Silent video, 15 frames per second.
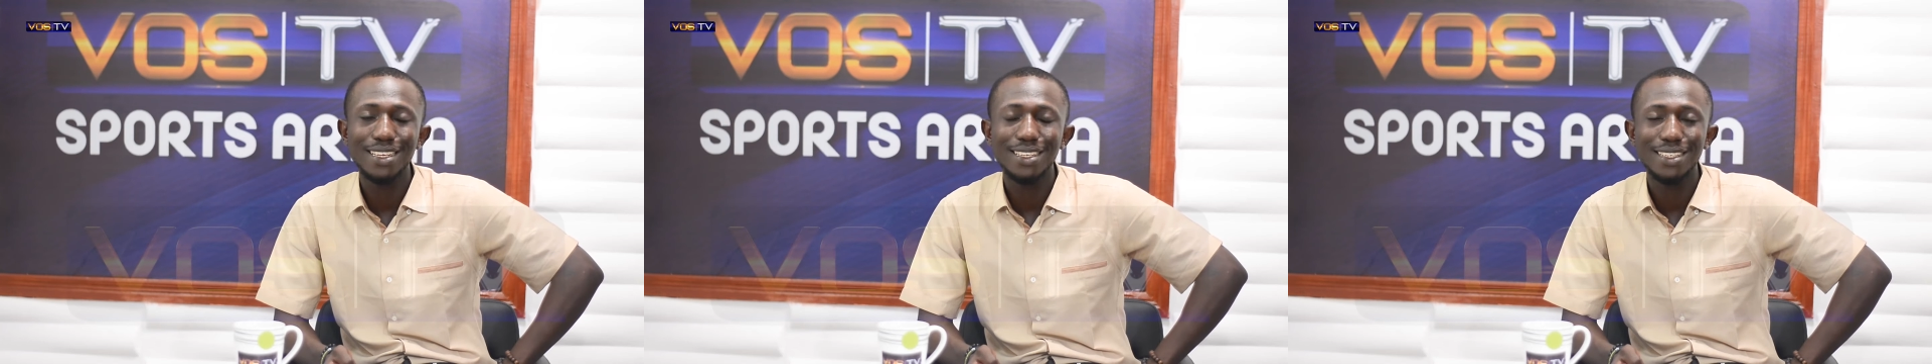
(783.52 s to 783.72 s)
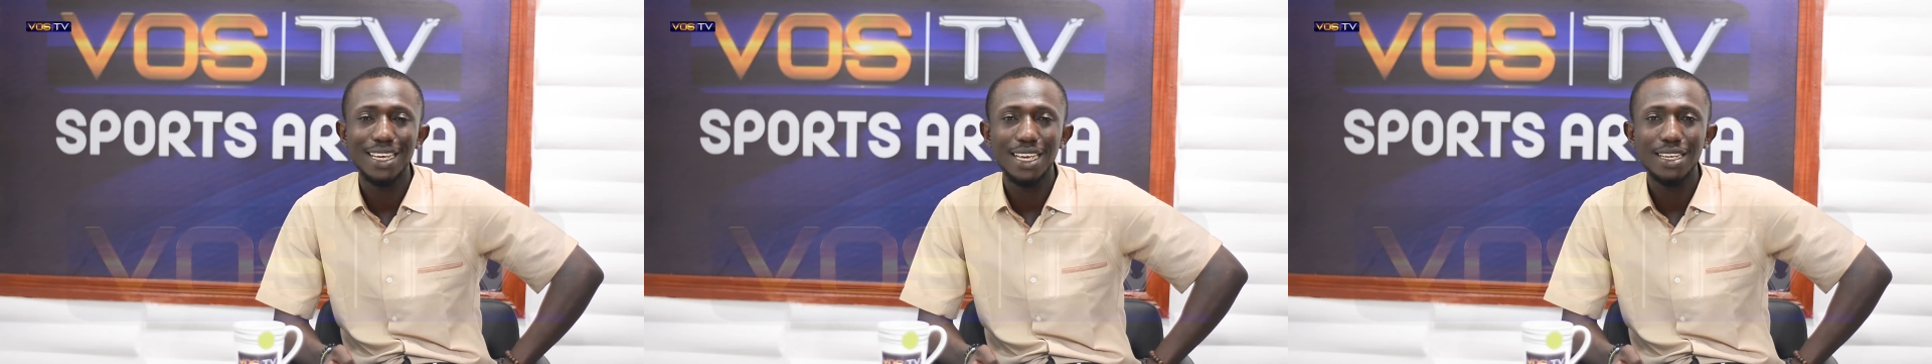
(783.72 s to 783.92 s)

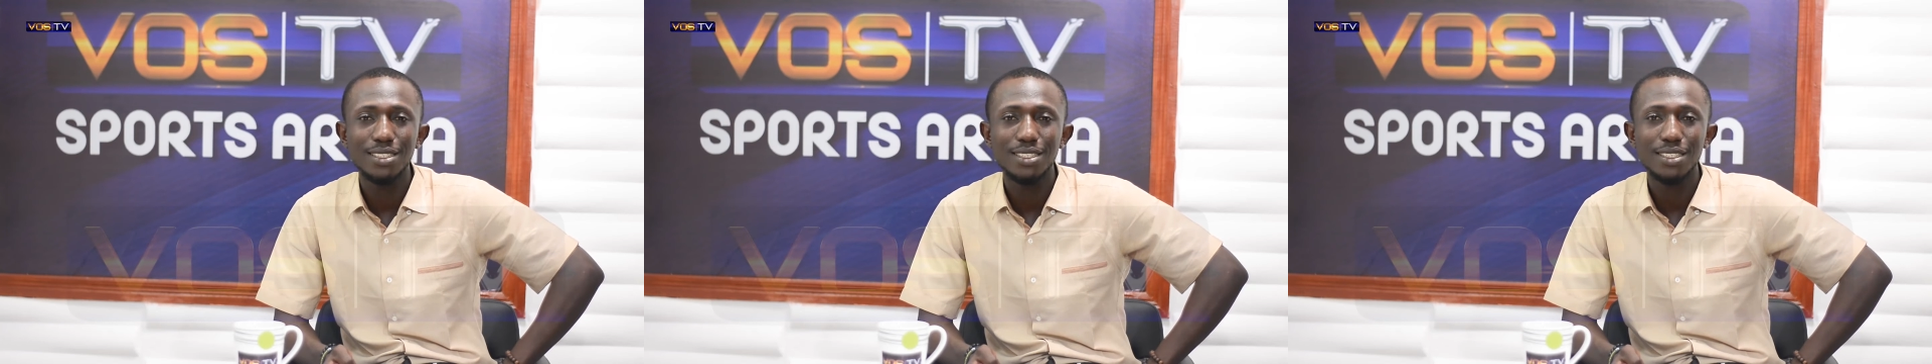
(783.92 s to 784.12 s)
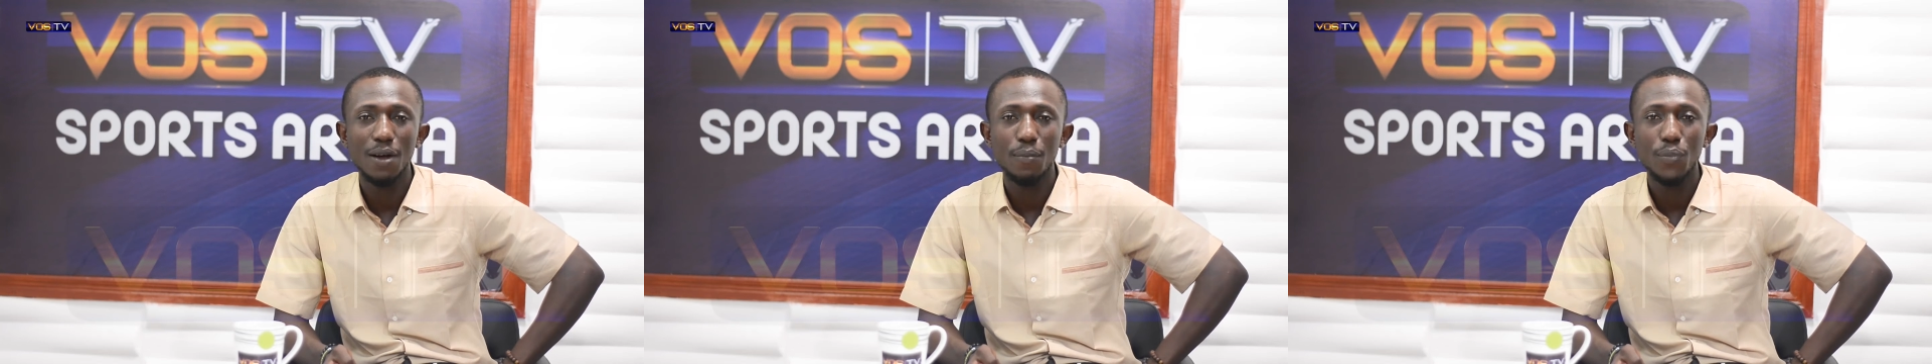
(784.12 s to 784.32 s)

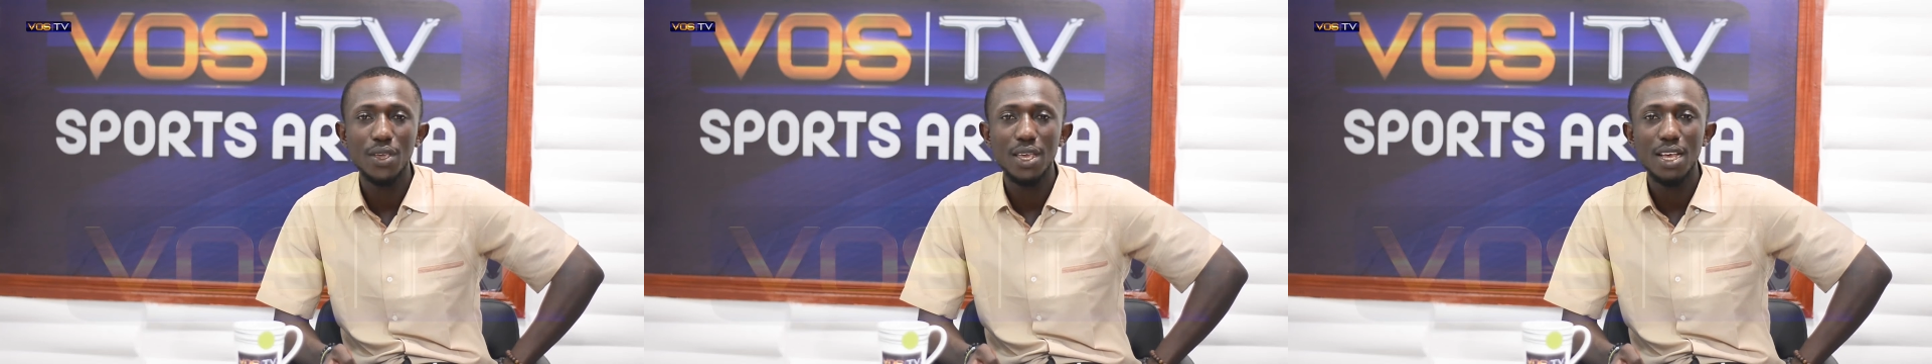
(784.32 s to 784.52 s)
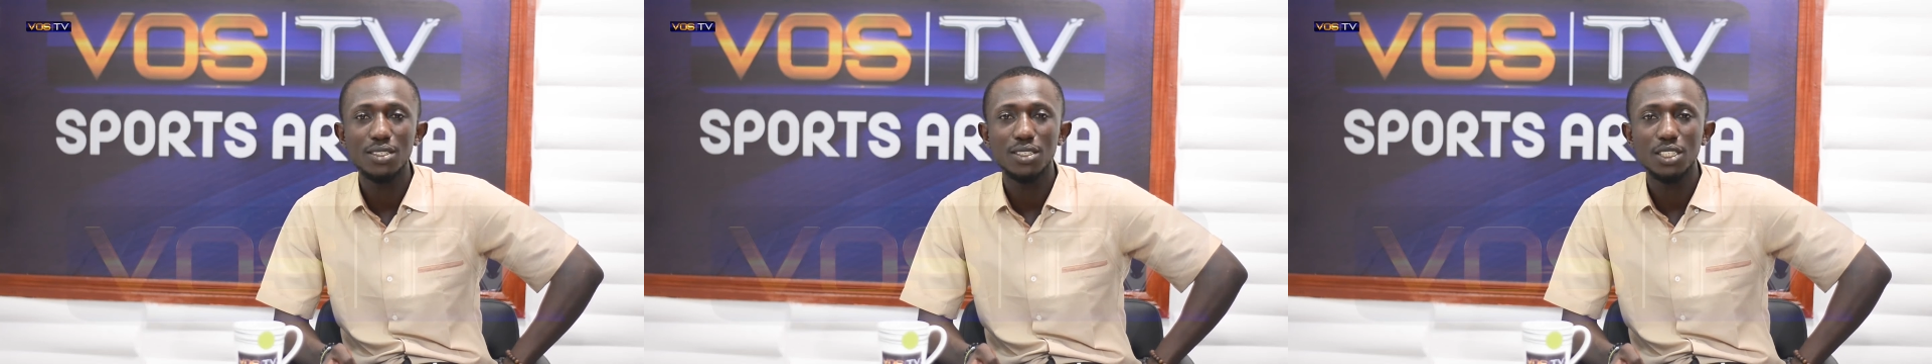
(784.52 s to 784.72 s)
against
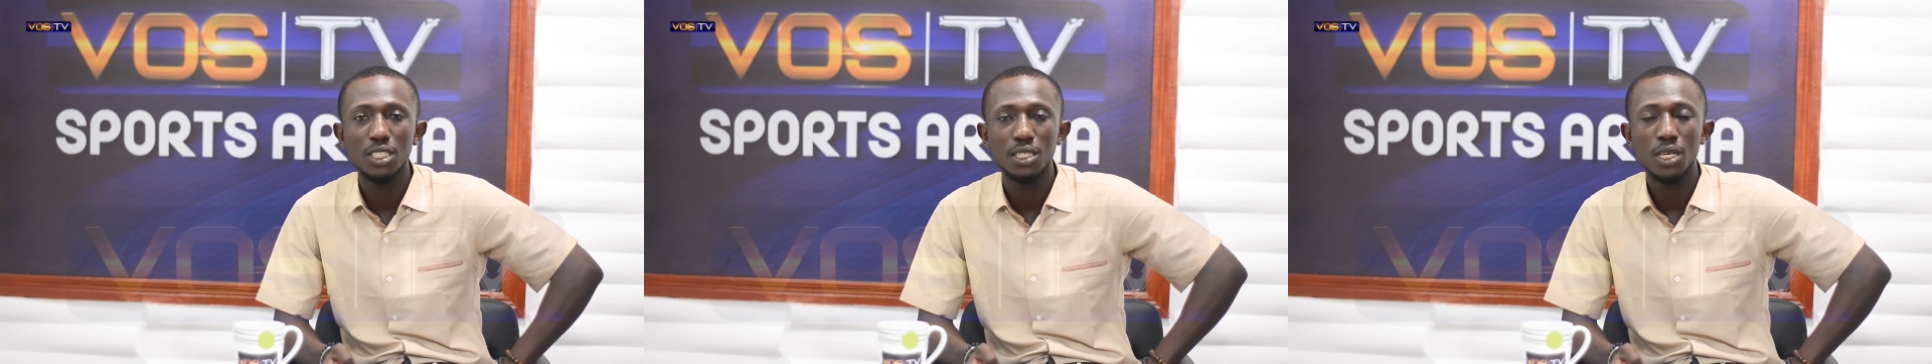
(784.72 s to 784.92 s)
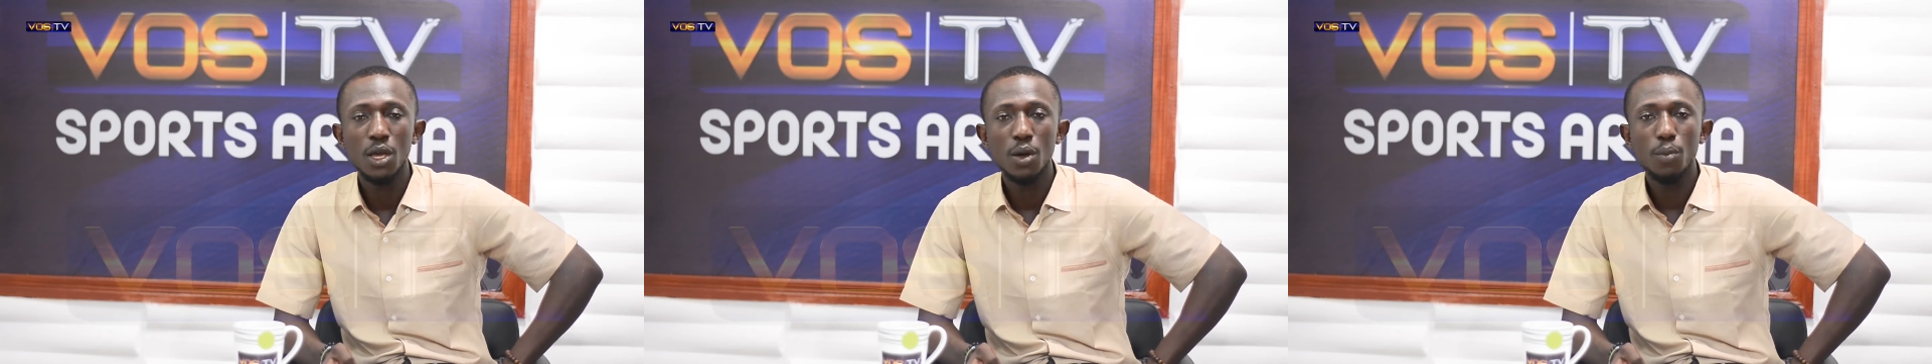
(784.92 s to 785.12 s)

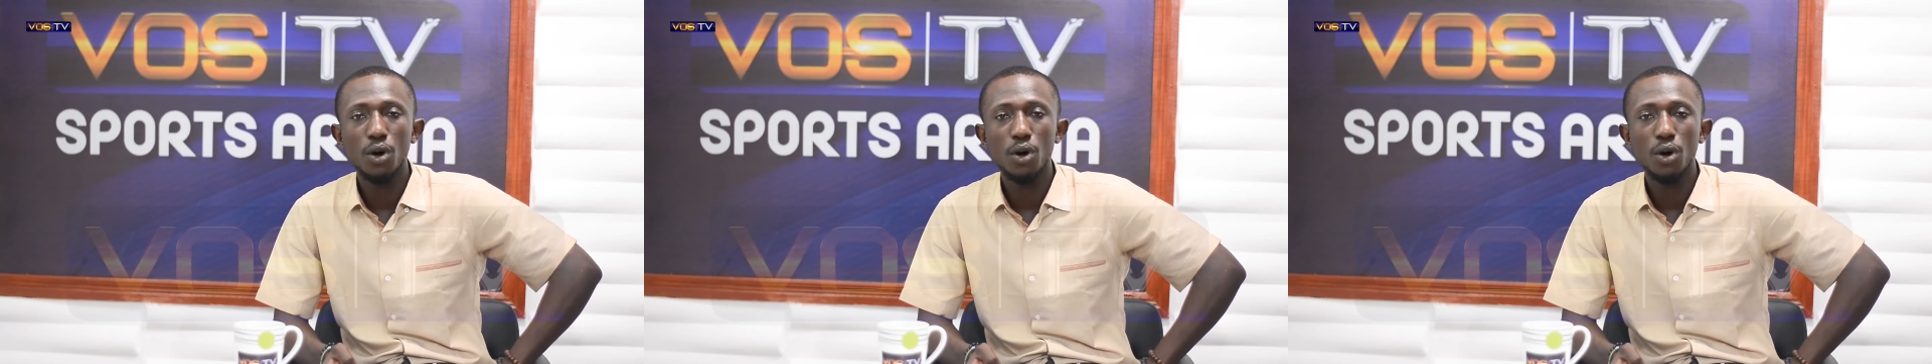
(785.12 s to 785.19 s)
PSG.